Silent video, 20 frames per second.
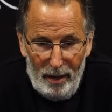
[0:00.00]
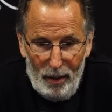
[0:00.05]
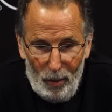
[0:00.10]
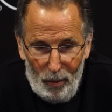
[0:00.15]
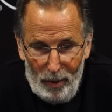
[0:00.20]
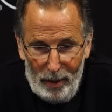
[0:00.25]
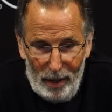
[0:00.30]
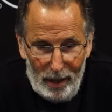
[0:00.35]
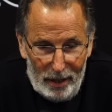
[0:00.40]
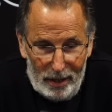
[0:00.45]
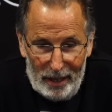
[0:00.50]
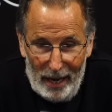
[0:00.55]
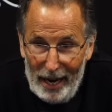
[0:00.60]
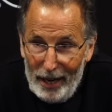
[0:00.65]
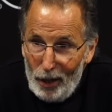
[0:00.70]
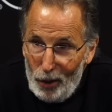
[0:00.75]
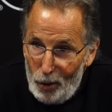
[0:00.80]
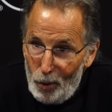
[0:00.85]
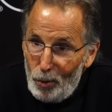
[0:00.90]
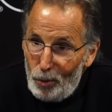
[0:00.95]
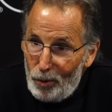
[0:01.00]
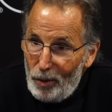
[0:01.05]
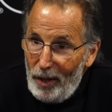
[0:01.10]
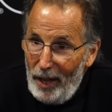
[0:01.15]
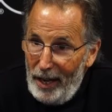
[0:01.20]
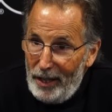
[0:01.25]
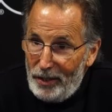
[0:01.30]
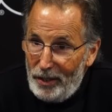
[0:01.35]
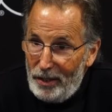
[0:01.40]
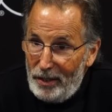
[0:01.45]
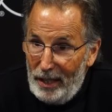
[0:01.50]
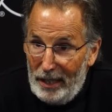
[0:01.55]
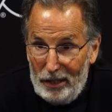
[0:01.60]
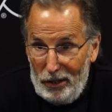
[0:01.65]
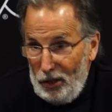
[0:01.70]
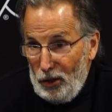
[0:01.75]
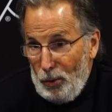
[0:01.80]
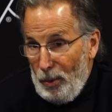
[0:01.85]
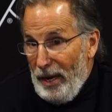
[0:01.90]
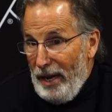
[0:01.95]
It kind of neutralizes things
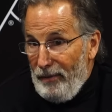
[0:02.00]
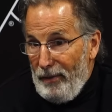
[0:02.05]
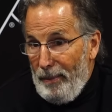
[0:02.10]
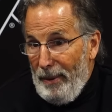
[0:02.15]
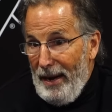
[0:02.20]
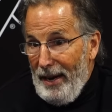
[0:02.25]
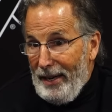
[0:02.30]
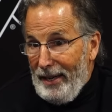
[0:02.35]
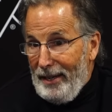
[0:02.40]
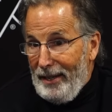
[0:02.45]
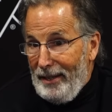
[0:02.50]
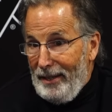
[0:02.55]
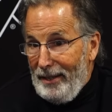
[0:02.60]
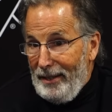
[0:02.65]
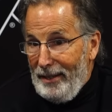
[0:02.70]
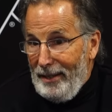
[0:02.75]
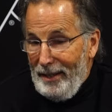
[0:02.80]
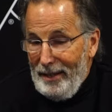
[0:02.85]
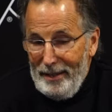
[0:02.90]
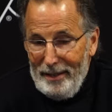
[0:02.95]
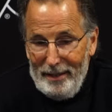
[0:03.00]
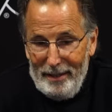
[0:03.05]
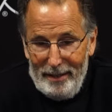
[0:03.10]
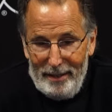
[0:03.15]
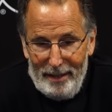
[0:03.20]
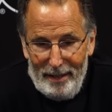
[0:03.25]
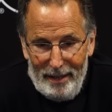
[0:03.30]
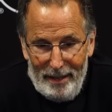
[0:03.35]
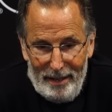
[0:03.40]
because we have the puck. And